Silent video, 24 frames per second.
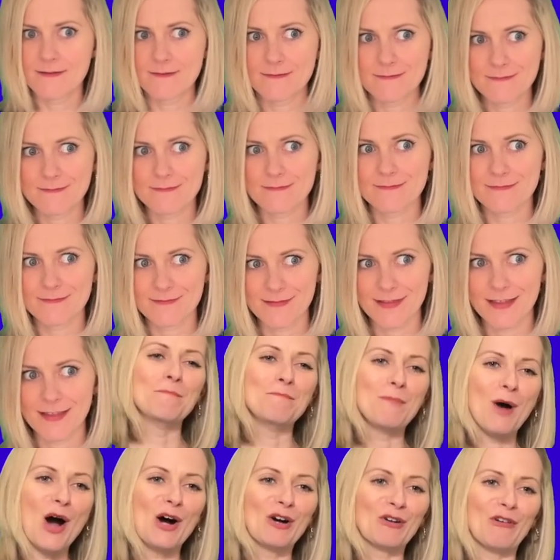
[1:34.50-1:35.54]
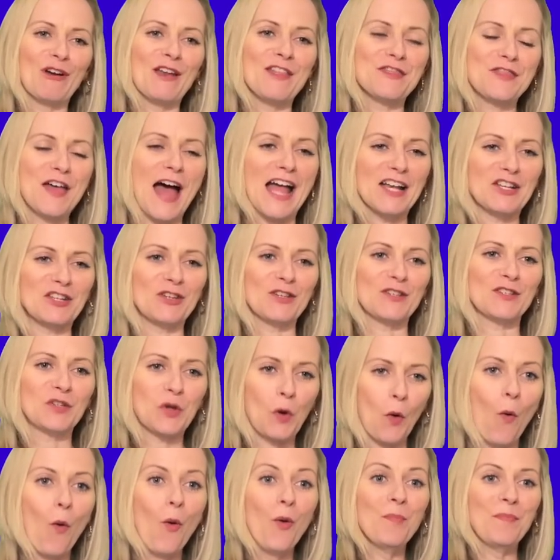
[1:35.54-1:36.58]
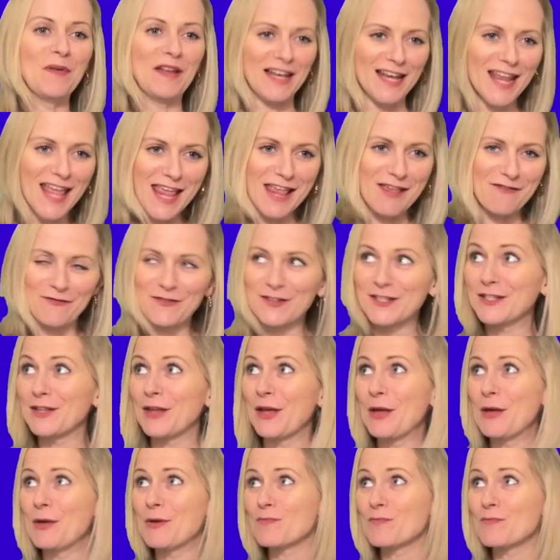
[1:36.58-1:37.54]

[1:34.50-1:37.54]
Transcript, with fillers: One of Margaret Thatcher's core beliefs